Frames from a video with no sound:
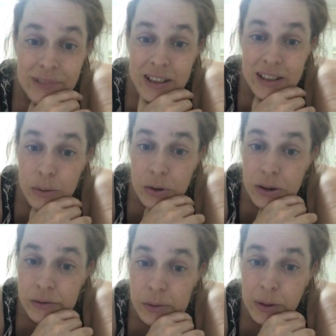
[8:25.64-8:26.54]
That's how
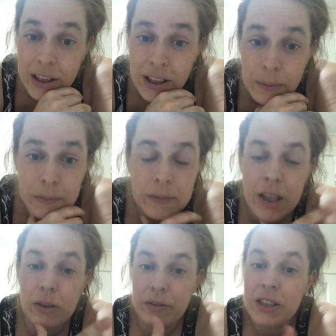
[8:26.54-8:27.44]
uncomfortable I am.
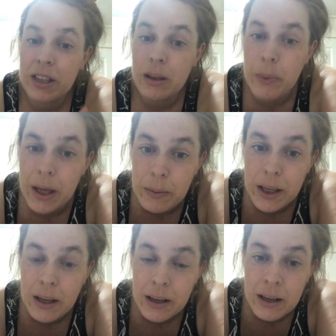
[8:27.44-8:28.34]
And obviously the
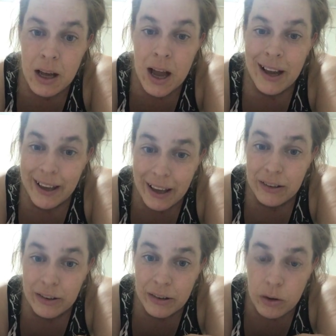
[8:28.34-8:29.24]
baby
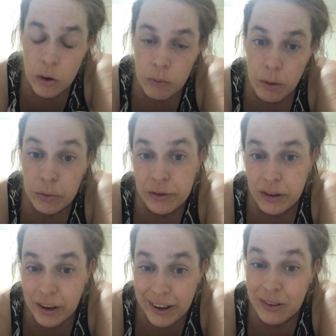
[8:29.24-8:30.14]
kicks most
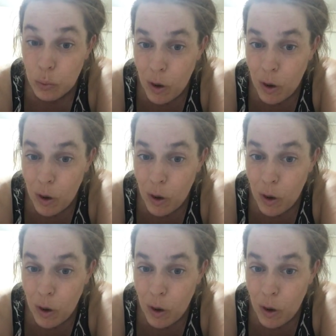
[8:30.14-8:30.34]
of the night as